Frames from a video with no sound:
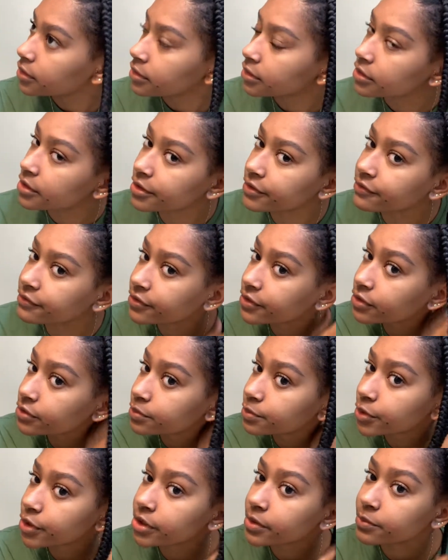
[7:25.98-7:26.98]
They feel
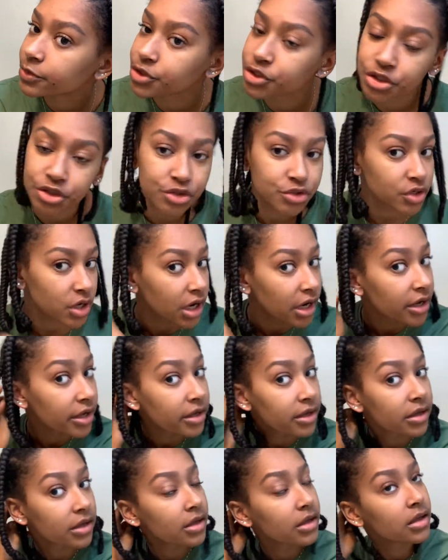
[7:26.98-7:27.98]
pretty much dry.
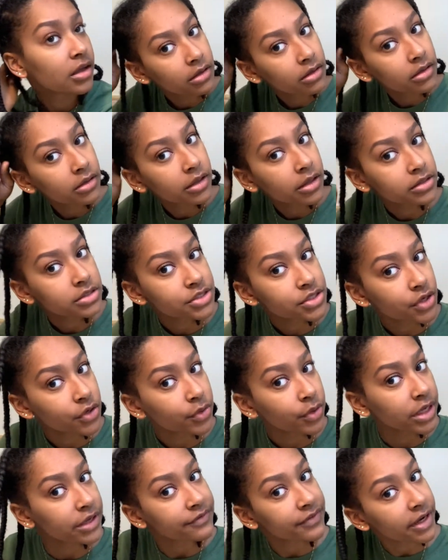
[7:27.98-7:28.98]
So
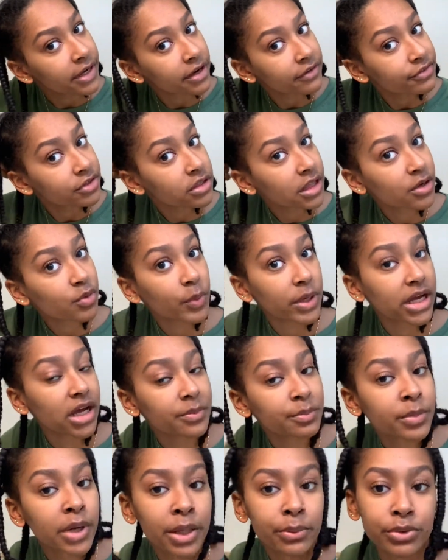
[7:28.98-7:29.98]
if I ever like wake up
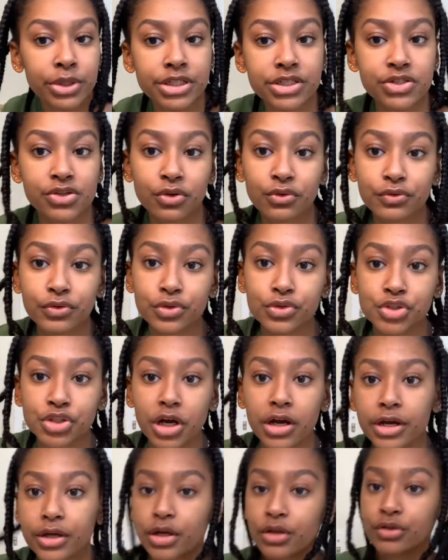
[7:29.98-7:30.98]
my braids don't feel
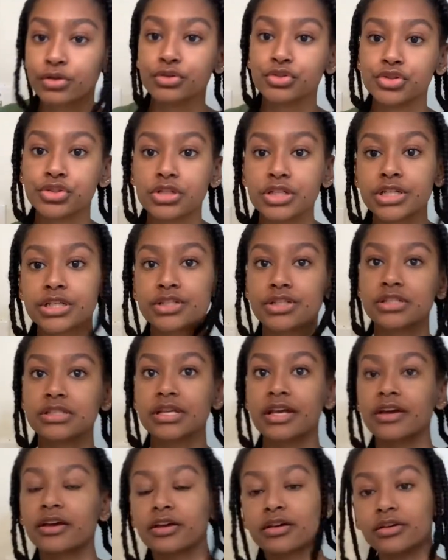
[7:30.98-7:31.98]
dry, I'll usually just
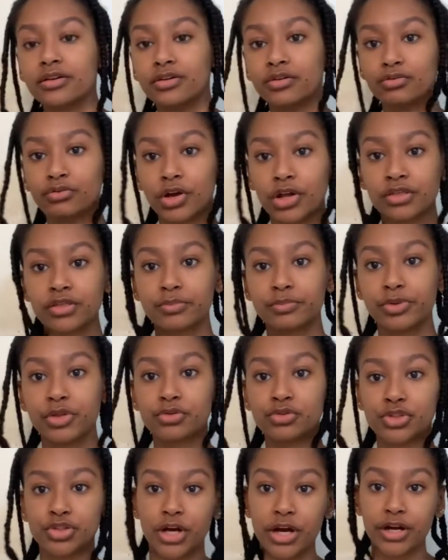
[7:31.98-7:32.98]
like run the blow
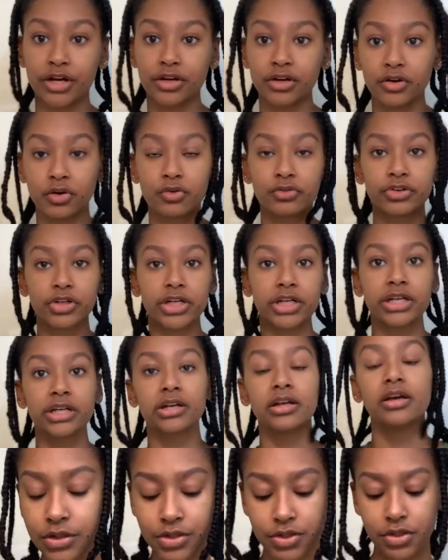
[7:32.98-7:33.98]
dryer over it.
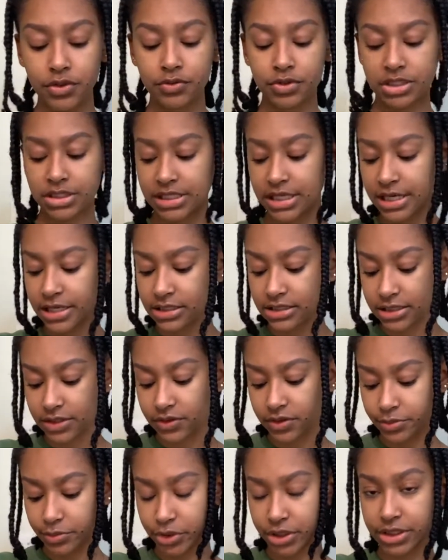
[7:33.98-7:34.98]
So to take down
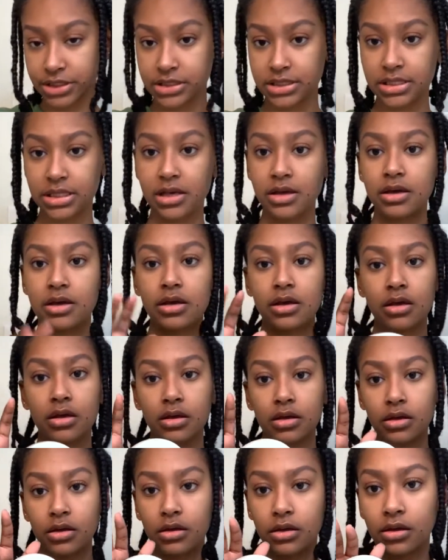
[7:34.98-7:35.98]
the braids,
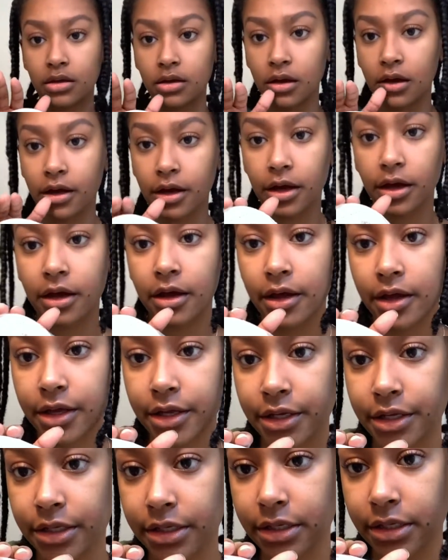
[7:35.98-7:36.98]

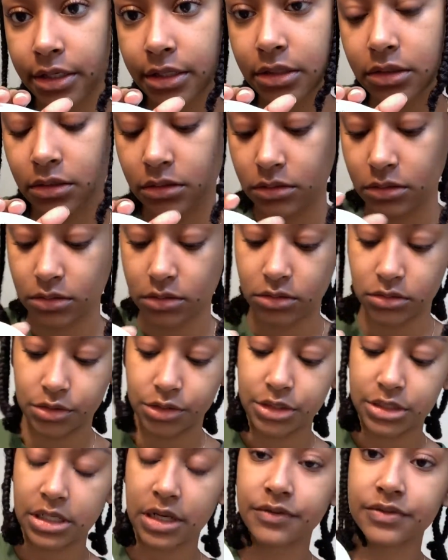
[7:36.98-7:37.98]
I
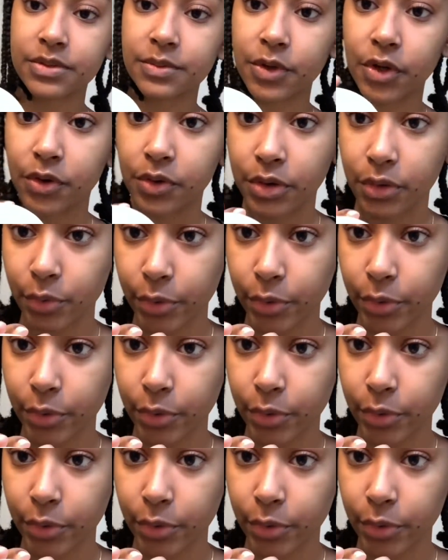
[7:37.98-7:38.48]
just have some coconut